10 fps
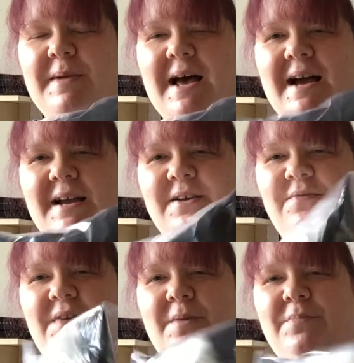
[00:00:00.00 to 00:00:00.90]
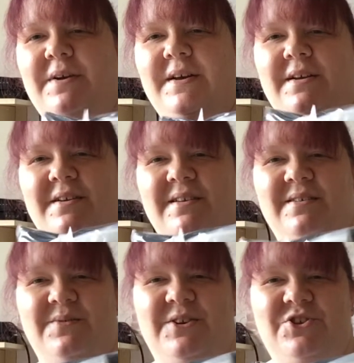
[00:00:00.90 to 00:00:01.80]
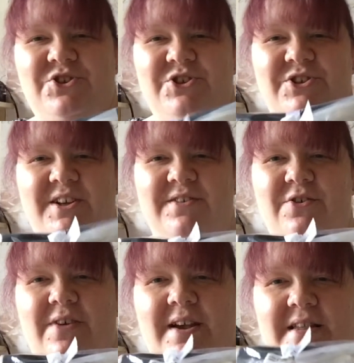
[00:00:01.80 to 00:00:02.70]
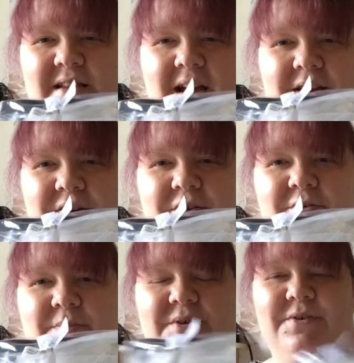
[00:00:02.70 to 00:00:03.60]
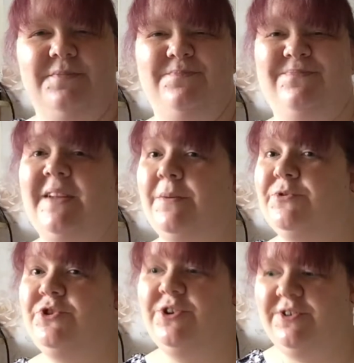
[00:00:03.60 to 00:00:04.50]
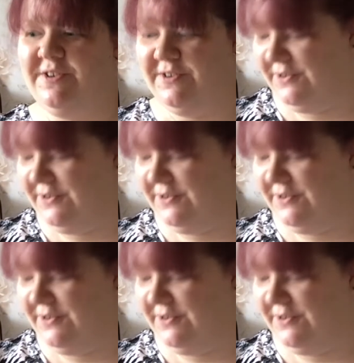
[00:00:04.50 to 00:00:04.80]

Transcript: black fabric, which is crazy, I know, but I'm sure it'll